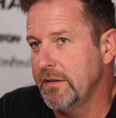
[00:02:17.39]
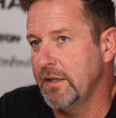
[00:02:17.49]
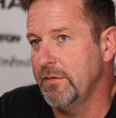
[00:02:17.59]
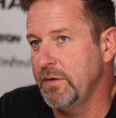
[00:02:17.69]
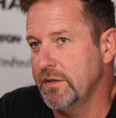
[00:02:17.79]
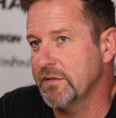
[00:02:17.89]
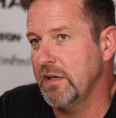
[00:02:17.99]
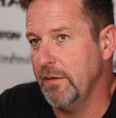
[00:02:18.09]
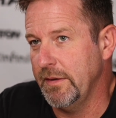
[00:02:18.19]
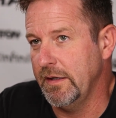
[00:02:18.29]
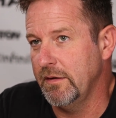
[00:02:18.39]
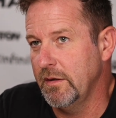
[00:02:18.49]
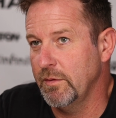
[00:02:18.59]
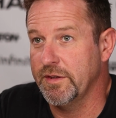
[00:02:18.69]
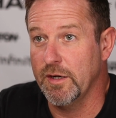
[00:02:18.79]
than if you just come in
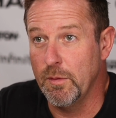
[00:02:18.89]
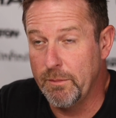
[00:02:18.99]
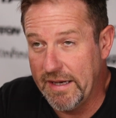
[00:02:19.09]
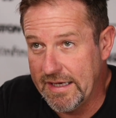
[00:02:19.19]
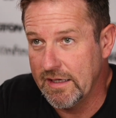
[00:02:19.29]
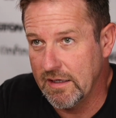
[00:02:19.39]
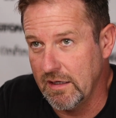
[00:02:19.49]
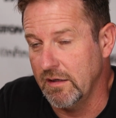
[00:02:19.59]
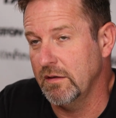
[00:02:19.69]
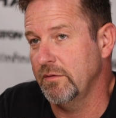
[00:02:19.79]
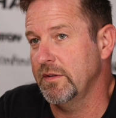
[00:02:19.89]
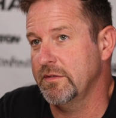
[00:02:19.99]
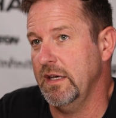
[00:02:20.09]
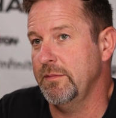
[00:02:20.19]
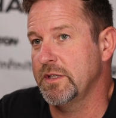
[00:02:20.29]
with an opaque color of the
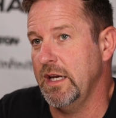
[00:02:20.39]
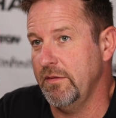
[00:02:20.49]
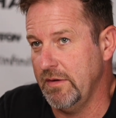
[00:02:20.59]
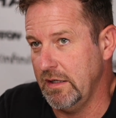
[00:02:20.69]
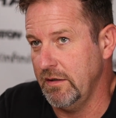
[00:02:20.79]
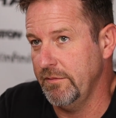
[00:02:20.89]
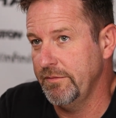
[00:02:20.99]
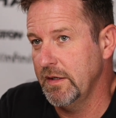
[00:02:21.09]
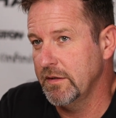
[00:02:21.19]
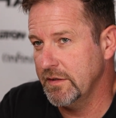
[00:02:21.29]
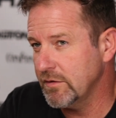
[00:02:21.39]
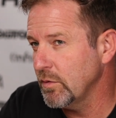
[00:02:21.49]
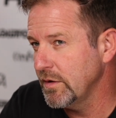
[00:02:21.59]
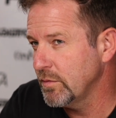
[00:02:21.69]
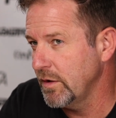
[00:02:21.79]
same shade value. So that's
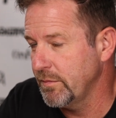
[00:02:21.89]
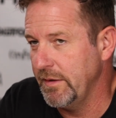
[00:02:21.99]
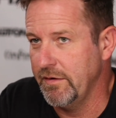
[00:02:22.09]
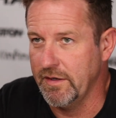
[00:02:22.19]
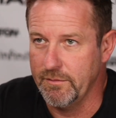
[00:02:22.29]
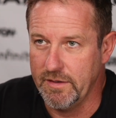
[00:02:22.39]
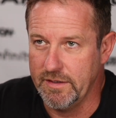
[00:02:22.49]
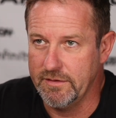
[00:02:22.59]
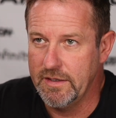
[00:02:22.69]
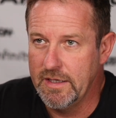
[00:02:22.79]
always worth bearing in mind.